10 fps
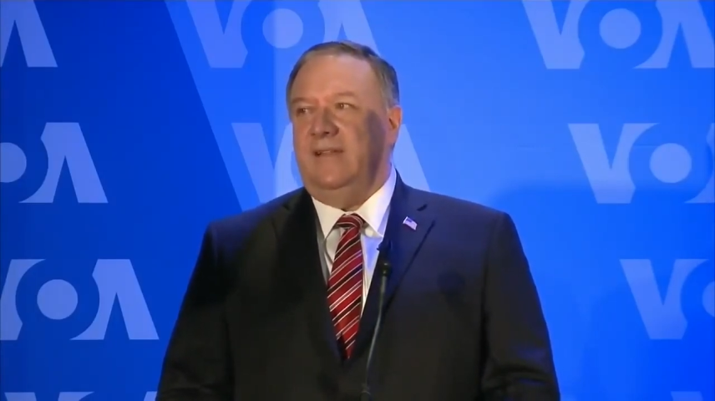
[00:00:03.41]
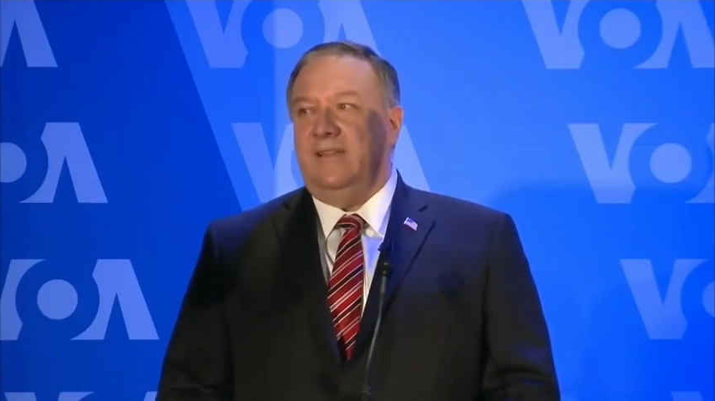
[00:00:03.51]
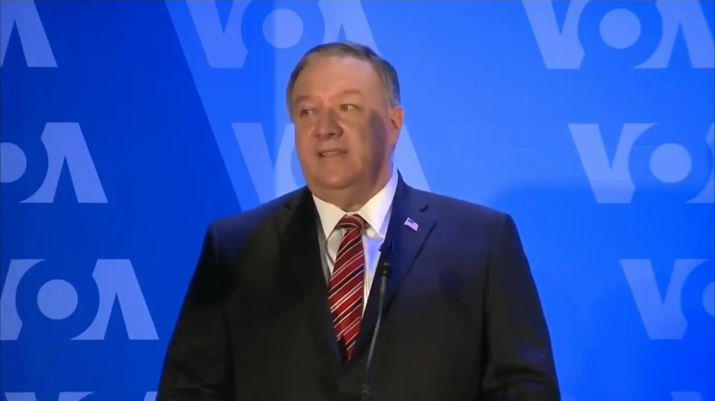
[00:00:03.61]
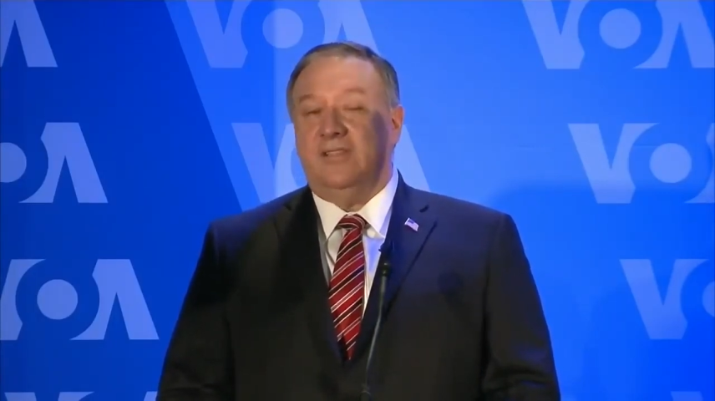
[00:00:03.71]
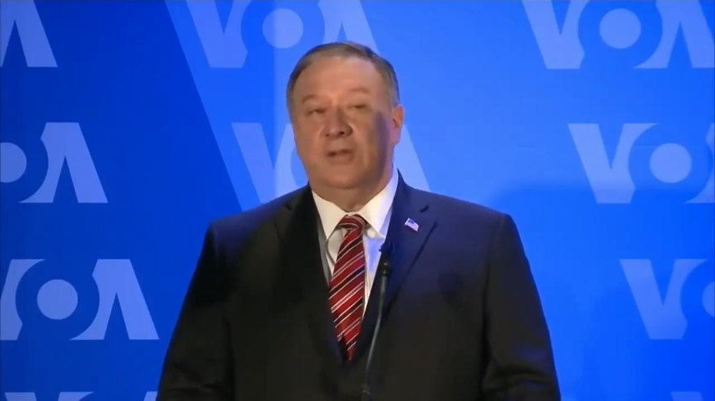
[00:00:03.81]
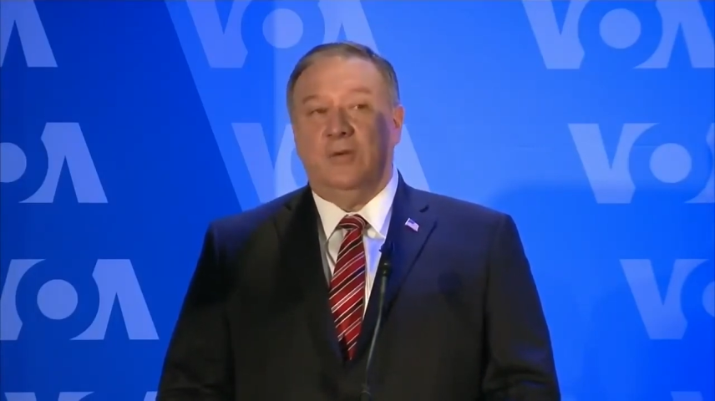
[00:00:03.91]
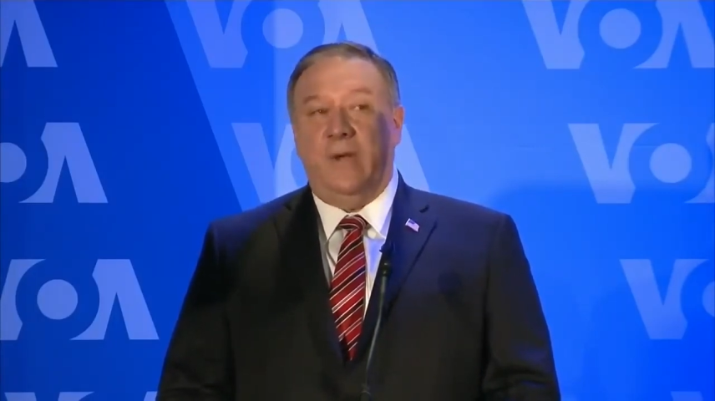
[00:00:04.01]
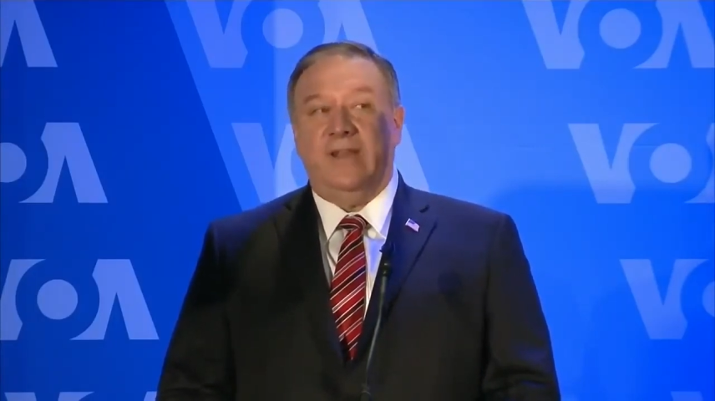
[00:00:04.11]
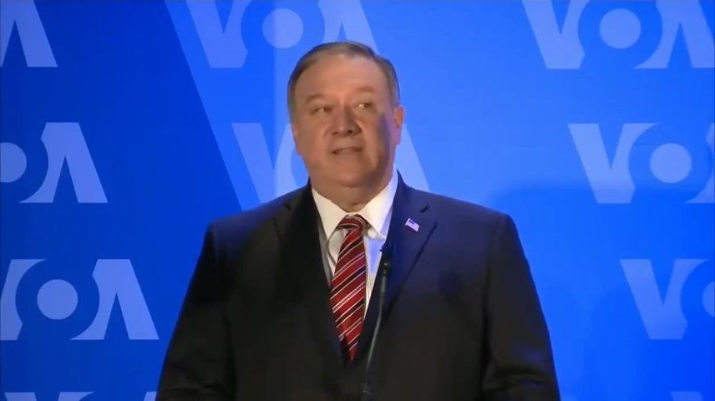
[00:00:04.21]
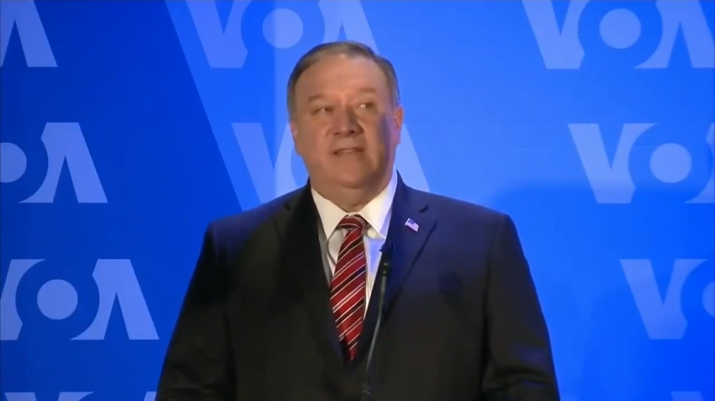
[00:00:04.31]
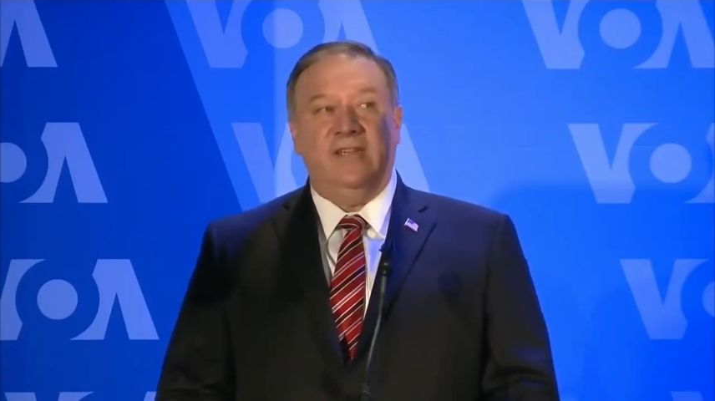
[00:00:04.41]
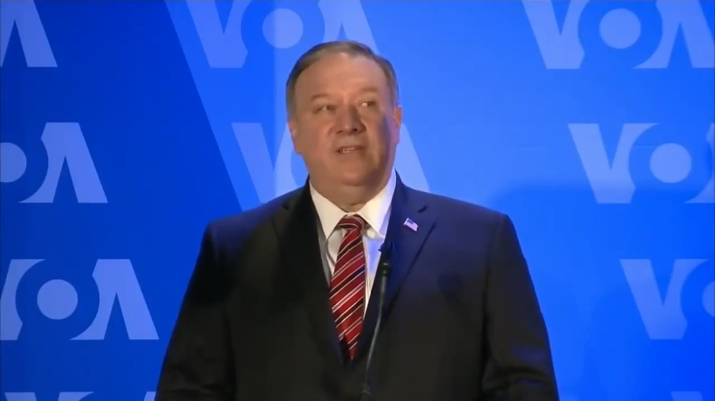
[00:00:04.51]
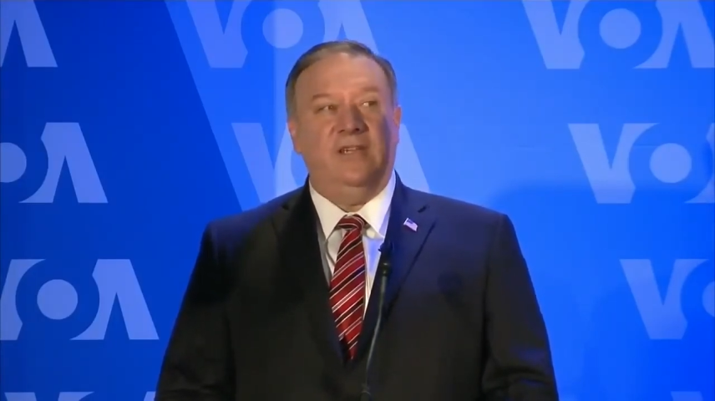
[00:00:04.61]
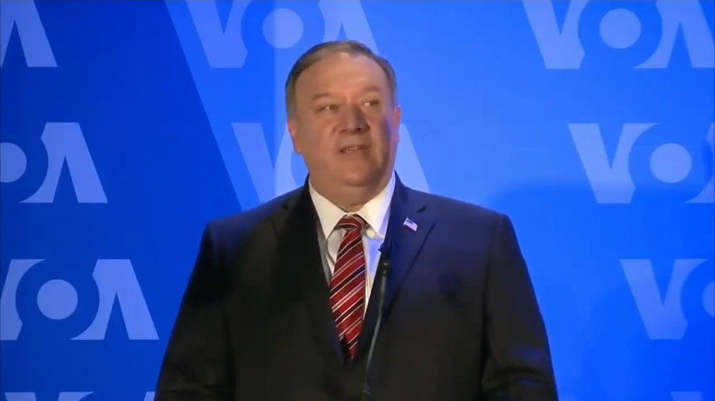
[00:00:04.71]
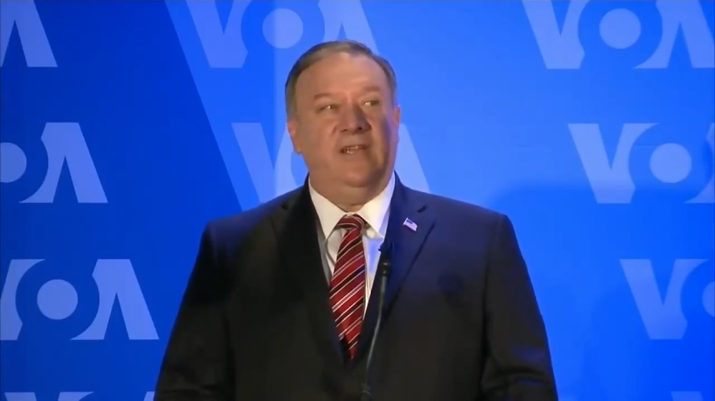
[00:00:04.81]
that this is the greatest
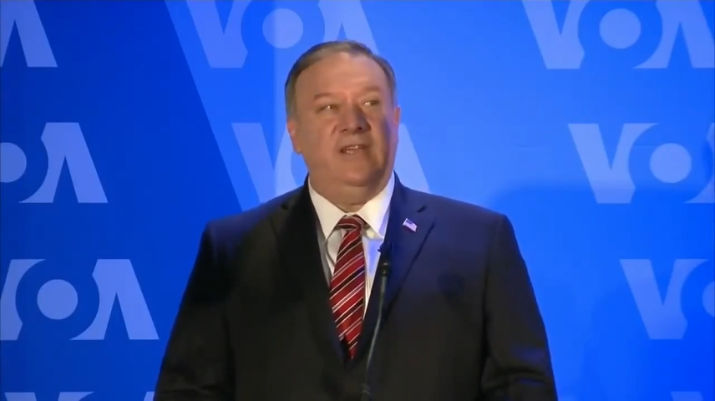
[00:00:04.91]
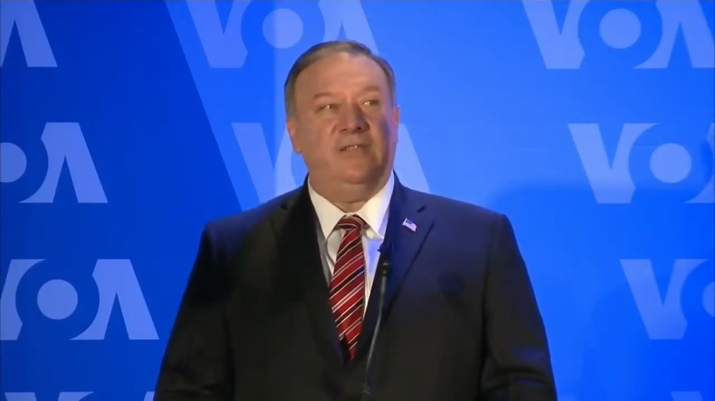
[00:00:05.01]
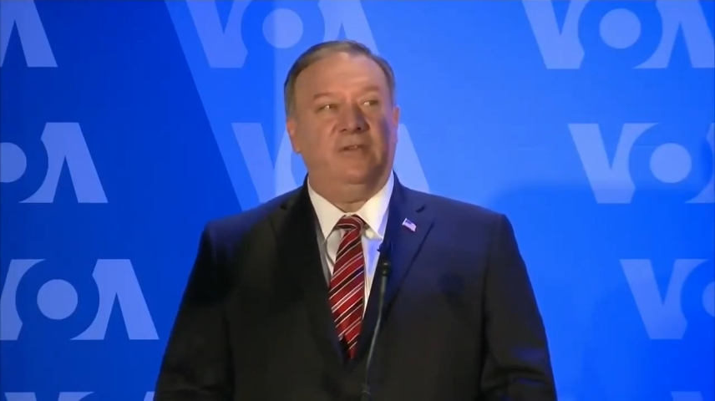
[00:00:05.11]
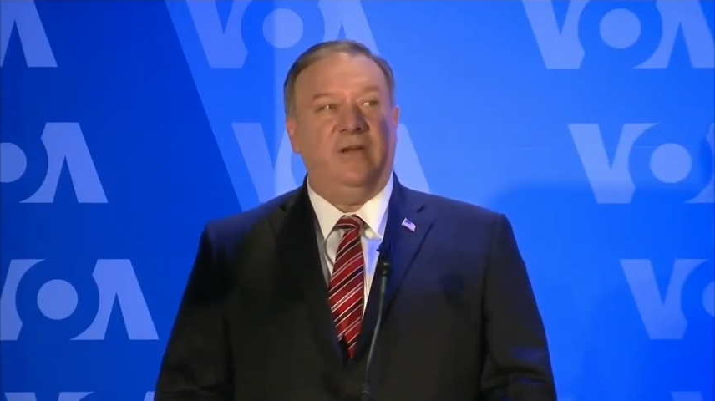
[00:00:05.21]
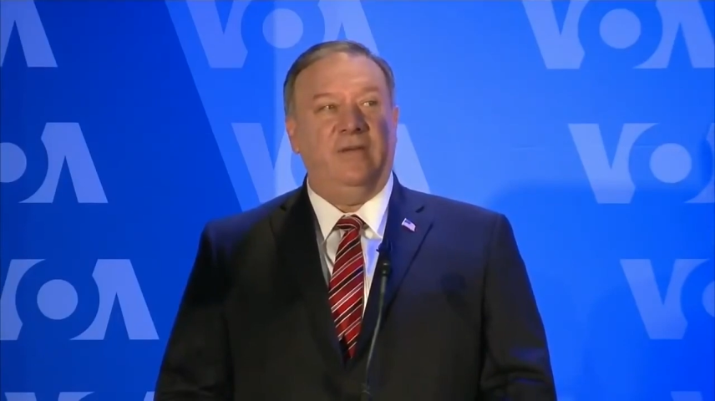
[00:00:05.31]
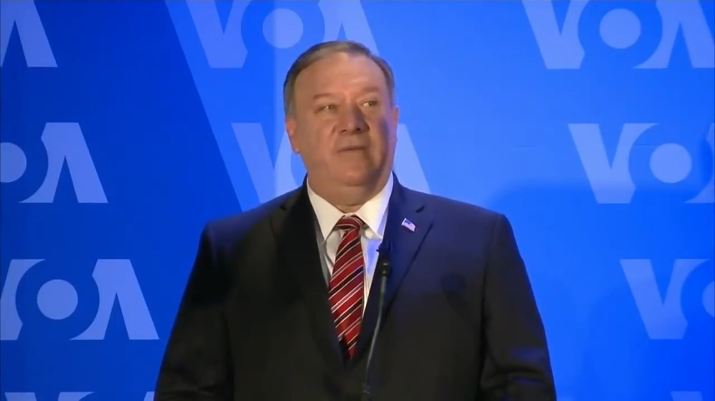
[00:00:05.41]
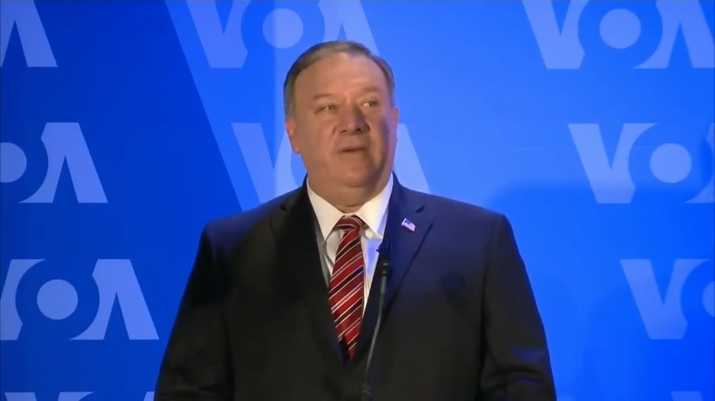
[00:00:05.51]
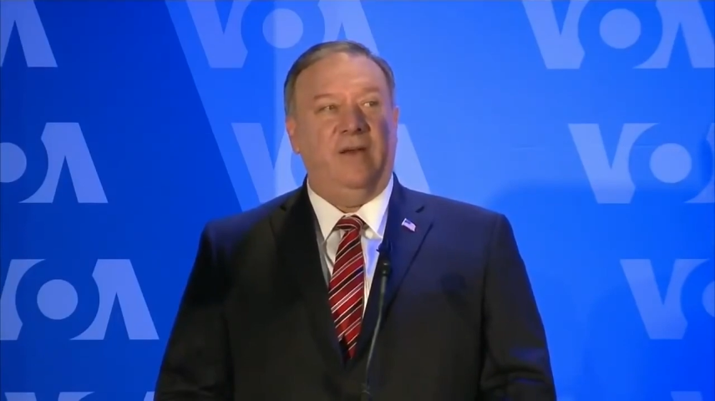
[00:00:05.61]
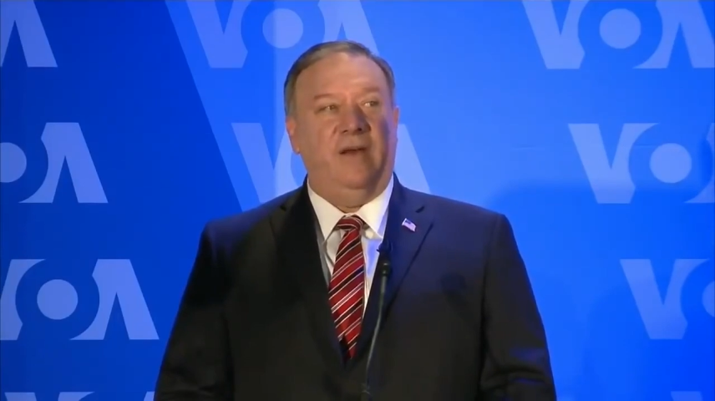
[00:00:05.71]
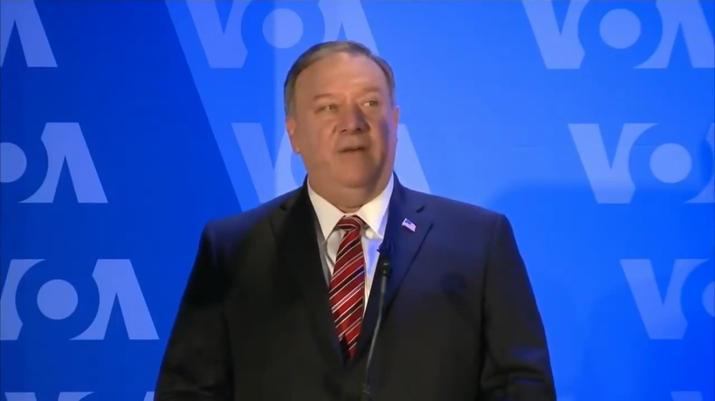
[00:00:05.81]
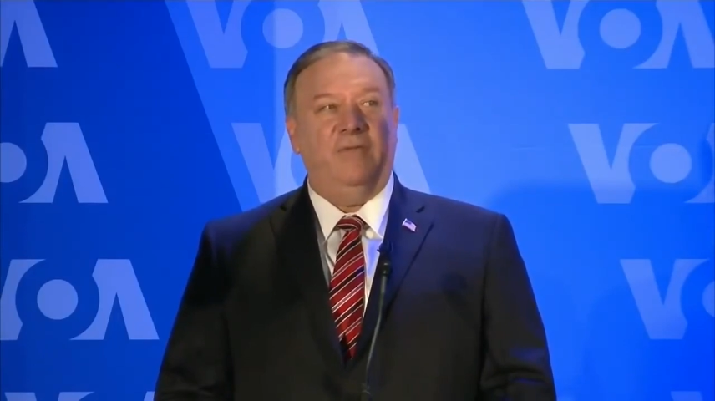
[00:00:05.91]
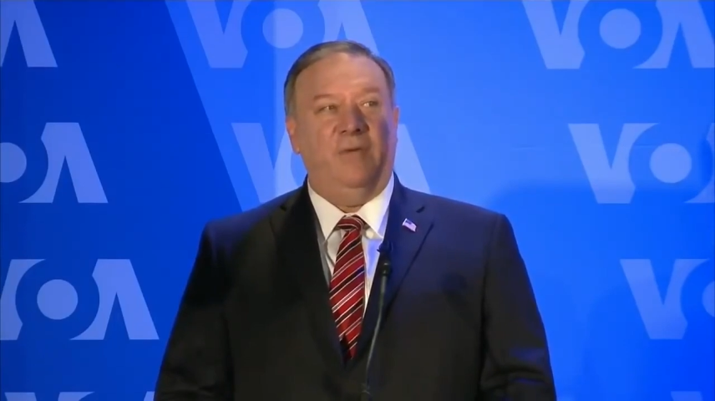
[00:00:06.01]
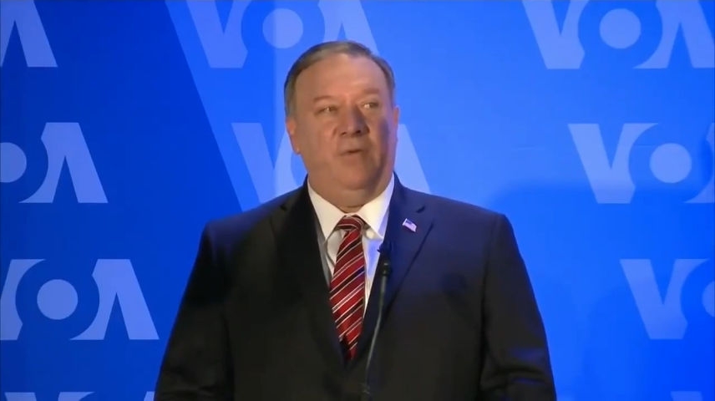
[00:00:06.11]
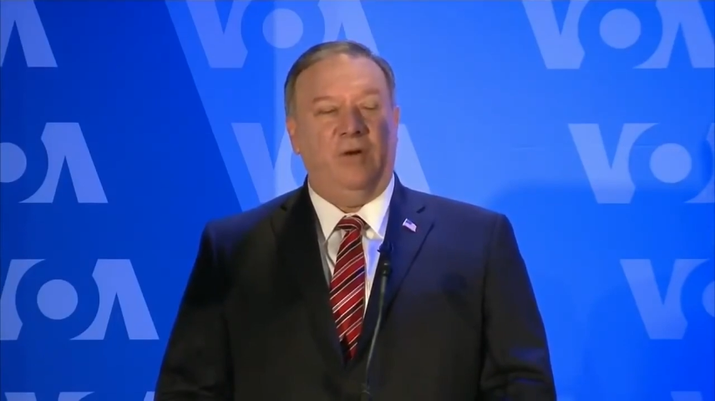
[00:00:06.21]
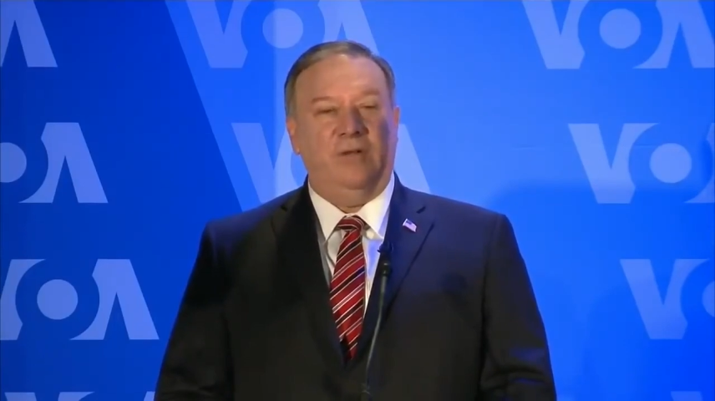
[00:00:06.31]
nation in the history
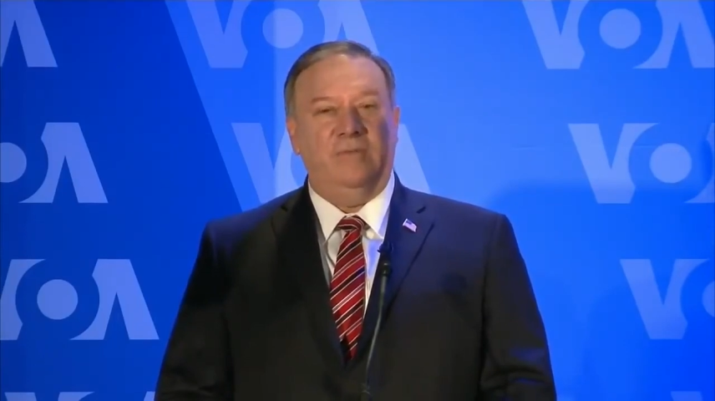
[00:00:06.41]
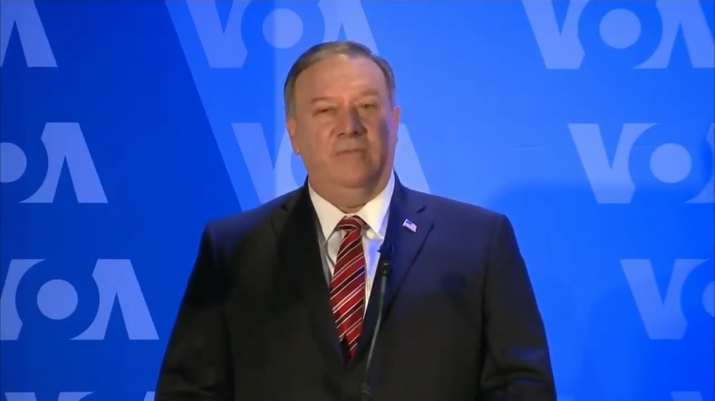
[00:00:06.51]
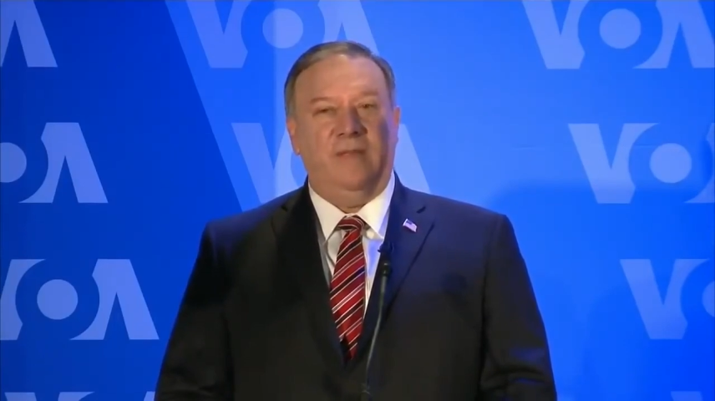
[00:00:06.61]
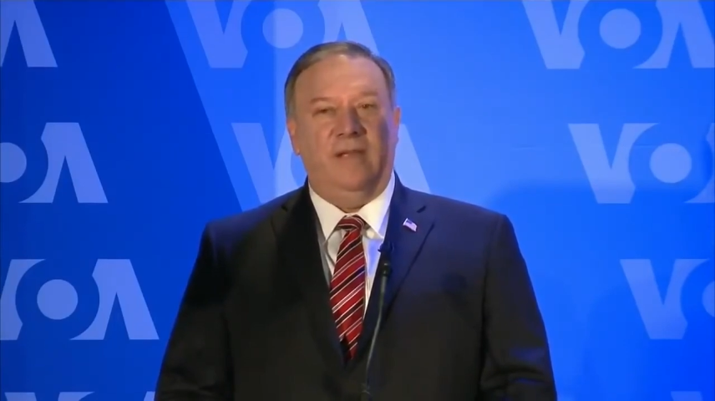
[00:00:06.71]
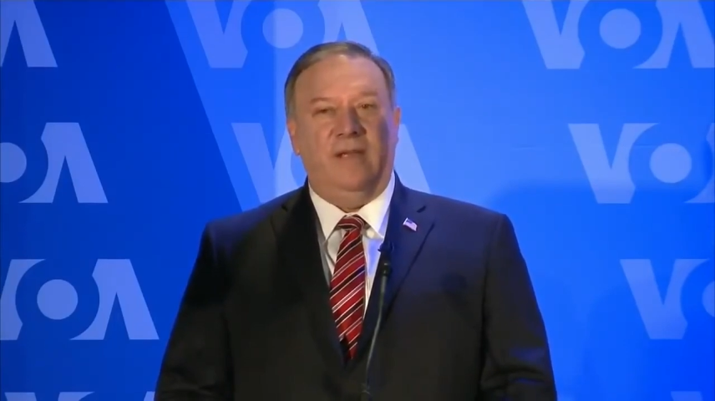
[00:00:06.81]
of the world